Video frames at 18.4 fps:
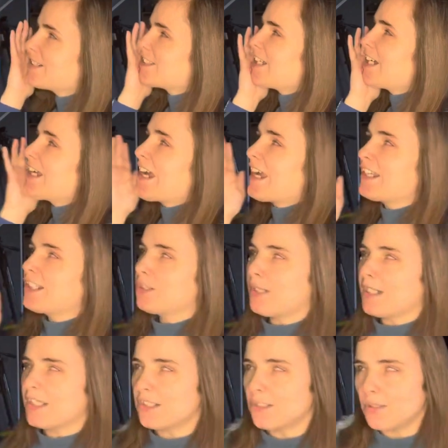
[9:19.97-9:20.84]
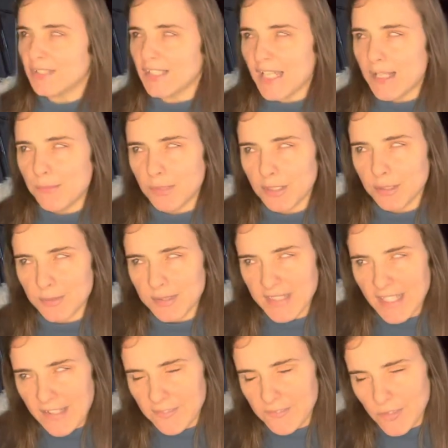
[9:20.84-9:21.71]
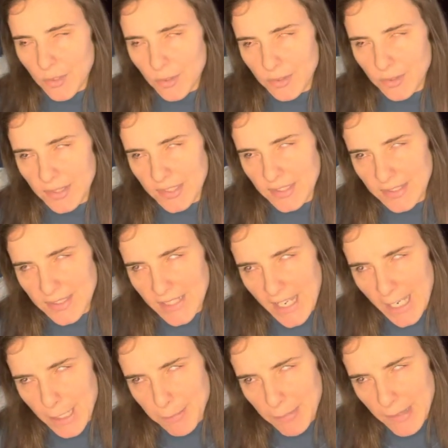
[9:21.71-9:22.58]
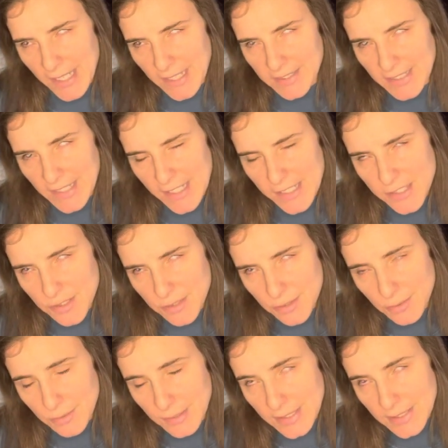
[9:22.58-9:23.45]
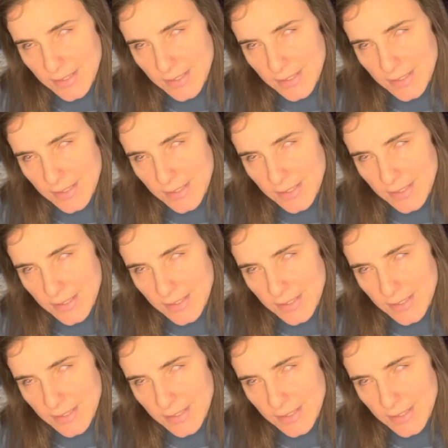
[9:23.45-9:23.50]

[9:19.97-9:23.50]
I know a lot more with iPhone and iPad than I do